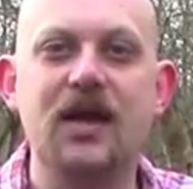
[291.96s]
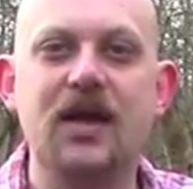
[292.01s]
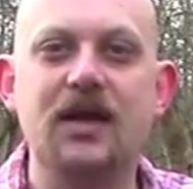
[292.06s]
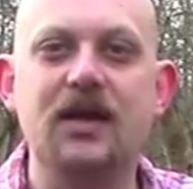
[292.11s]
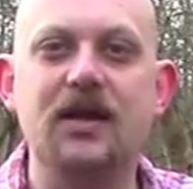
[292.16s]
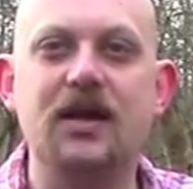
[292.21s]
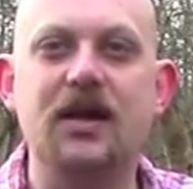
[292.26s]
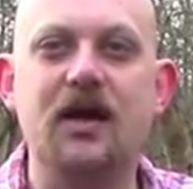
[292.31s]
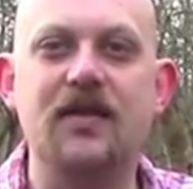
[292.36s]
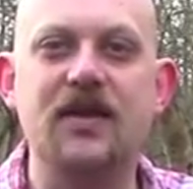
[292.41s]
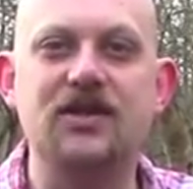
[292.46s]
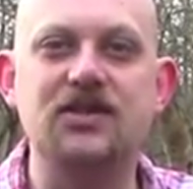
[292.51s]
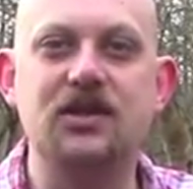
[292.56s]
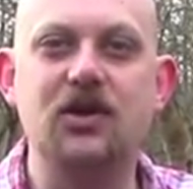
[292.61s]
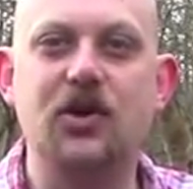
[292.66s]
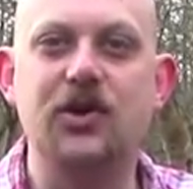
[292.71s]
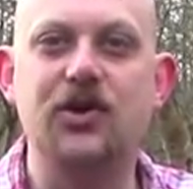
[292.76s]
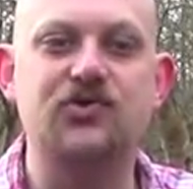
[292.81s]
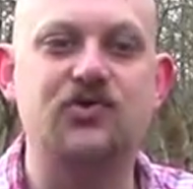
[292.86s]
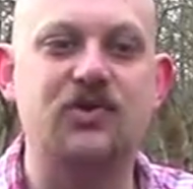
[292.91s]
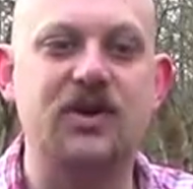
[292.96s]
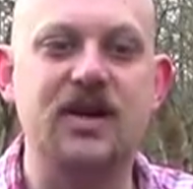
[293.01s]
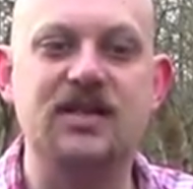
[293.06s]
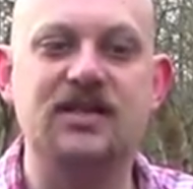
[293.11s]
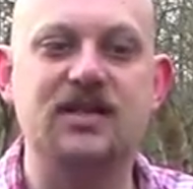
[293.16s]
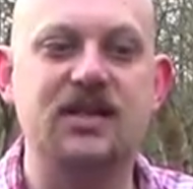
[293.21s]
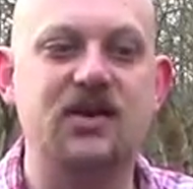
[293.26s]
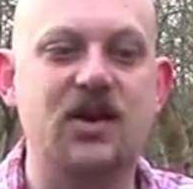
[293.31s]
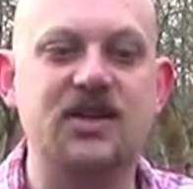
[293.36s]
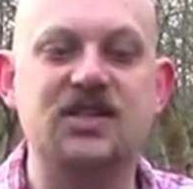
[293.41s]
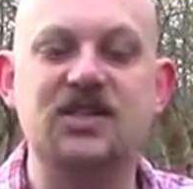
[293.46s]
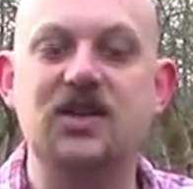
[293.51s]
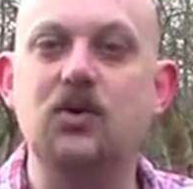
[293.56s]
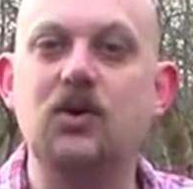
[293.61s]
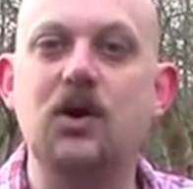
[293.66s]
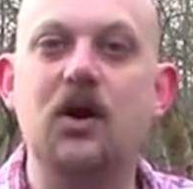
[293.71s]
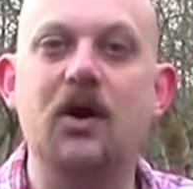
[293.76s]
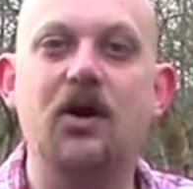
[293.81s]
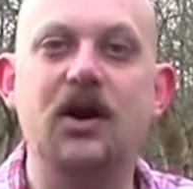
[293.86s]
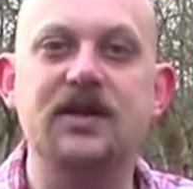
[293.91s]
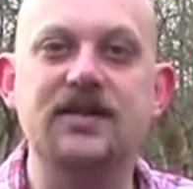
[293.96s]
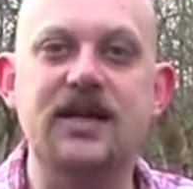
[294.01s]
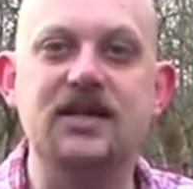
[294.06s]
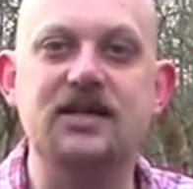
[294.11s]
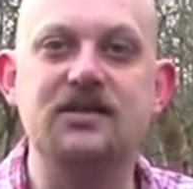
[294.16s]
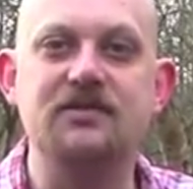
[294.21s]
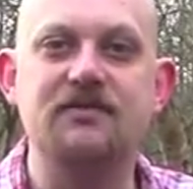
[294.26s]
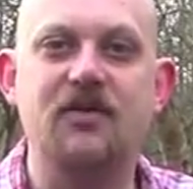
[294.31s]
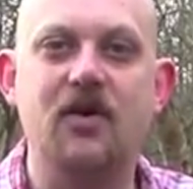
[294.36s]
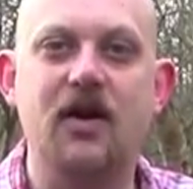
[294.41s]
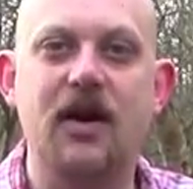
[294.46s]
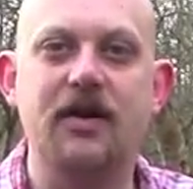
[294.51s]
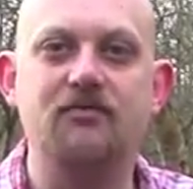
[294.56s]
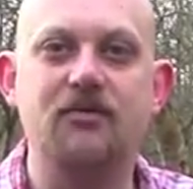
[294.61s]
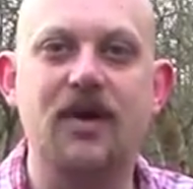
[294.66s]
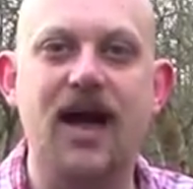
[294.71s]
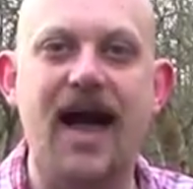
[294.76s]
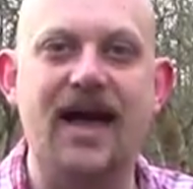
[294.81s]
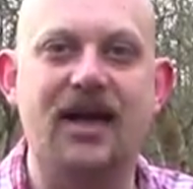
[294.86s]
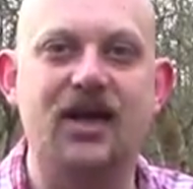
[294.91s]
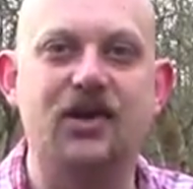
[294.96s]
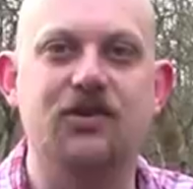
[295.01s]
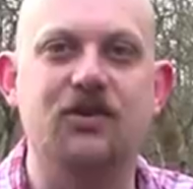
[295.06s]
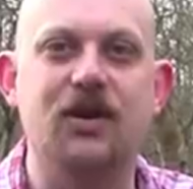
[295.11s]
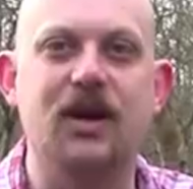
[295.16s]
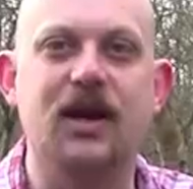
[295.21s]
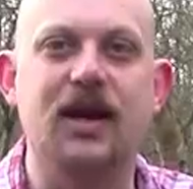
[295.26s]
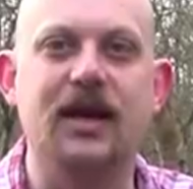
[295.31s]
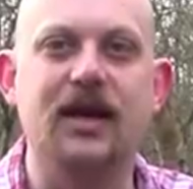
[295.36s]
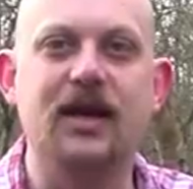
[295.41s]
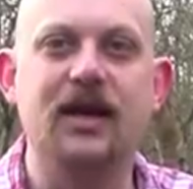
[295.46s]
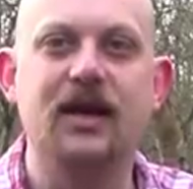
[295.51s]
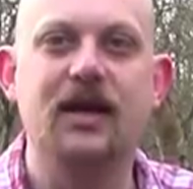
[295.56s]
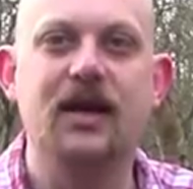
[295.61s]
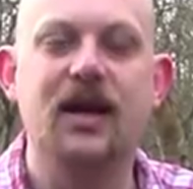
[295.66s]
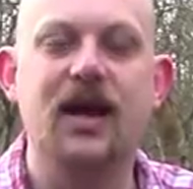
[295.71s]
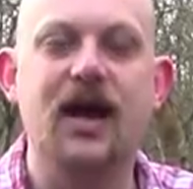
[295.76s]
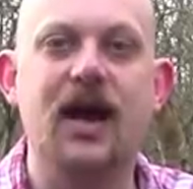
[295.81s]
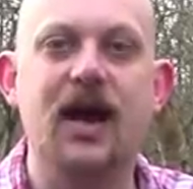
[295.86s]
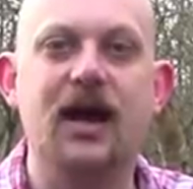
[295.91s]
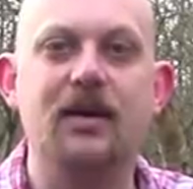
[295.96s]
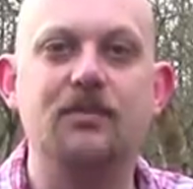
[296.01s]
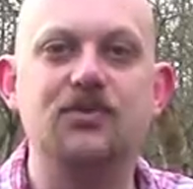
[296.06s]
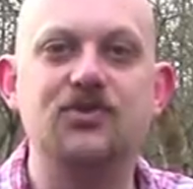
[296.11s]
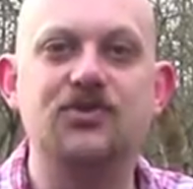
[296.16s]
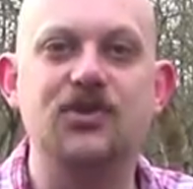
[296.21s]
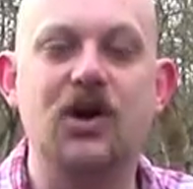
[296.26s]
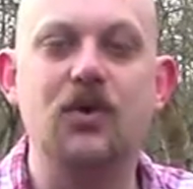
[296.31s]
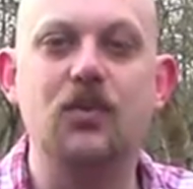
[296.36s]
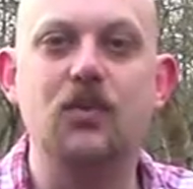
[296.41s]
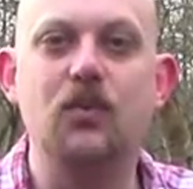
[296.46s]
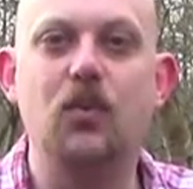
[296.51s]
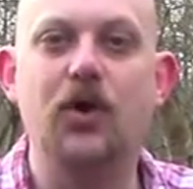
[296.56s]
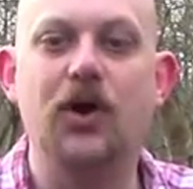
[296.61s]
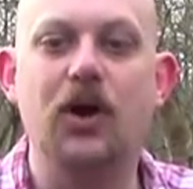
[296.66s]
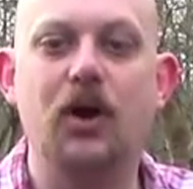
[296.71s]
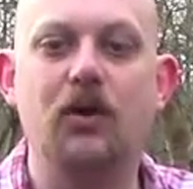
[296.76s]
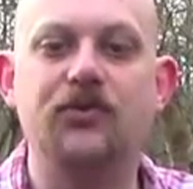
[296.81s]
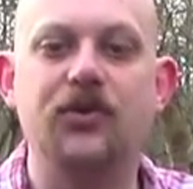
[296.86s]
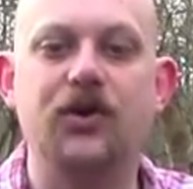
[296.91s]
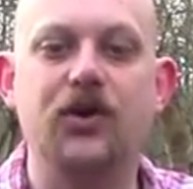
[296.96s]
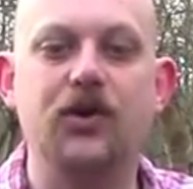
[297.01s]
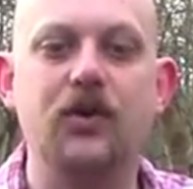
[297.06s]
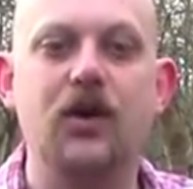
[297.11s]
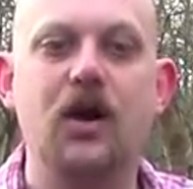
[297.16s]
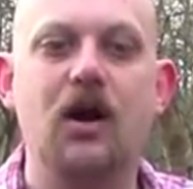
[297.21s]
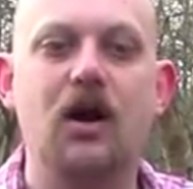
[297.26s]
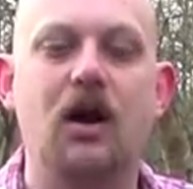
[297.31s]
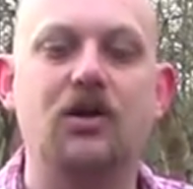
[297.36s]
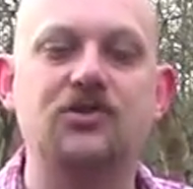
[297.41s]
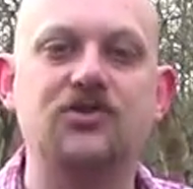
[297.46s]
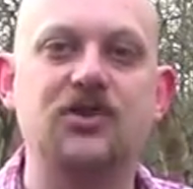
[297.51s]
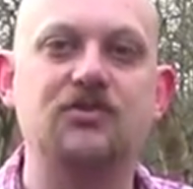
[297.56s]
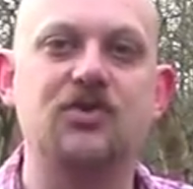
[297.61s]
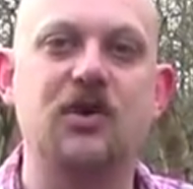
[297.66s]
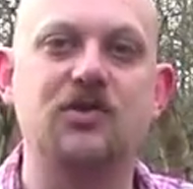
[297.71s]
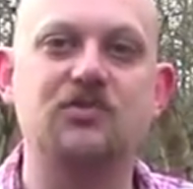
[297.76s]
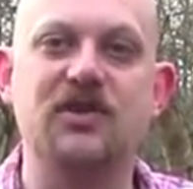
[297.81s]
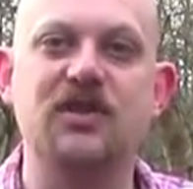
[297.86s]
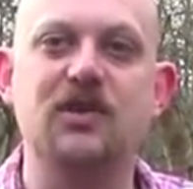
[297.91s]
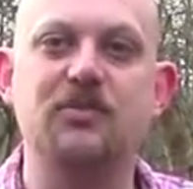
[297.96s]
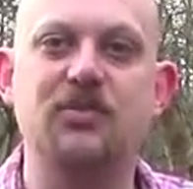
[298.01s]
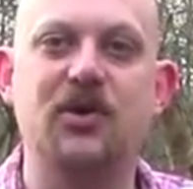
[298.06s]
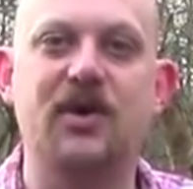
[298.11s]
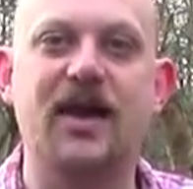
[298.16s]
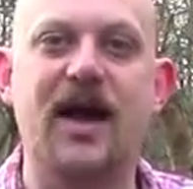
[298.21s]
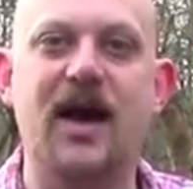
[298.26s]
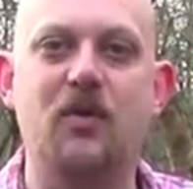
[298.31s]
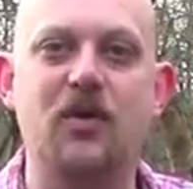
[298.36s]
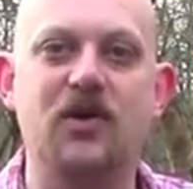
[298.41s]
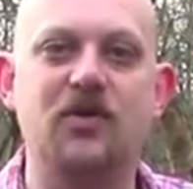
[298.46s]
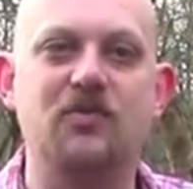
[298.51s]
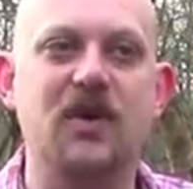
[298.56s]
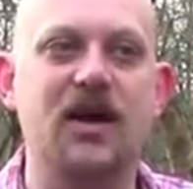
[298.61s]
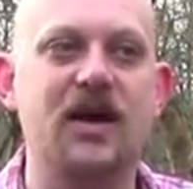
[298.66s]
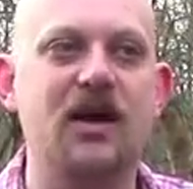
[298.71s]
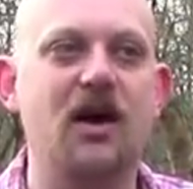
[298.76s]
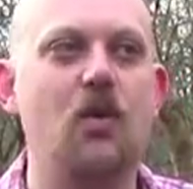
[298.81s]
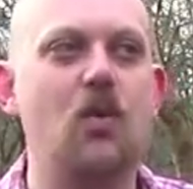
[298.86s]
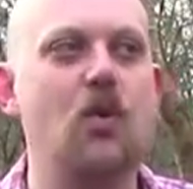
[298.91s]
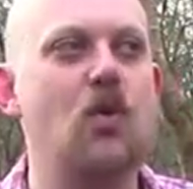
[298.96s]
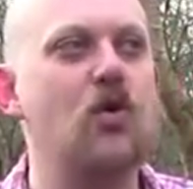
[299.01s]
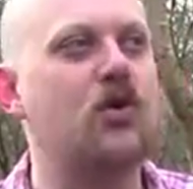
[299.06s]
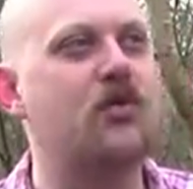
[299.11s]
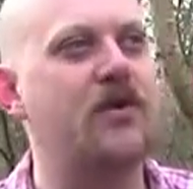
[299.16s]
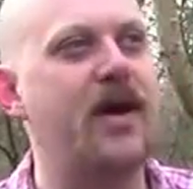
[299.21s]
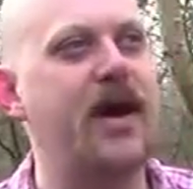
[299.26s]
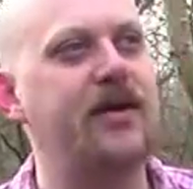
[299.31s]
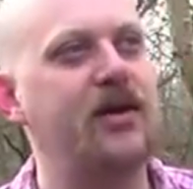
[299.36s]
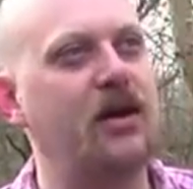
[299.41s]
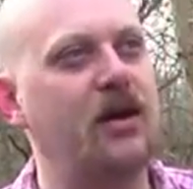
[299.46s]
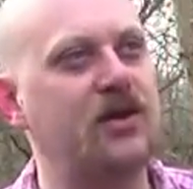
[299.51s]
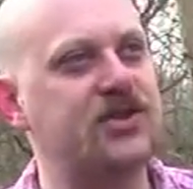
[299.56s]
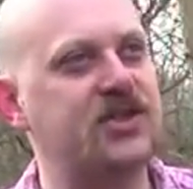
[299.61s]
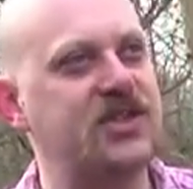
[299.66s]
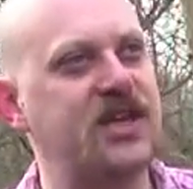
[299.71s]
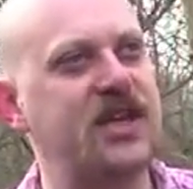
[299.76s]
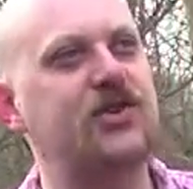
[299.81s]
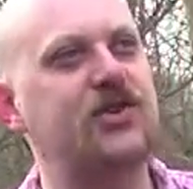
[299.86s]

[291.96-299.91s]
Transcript: you know, there's a lot of trees that I still can't identify accurately. So what I'll do, I'll sometimes bring the book out with me, I'll walk around, I'll see a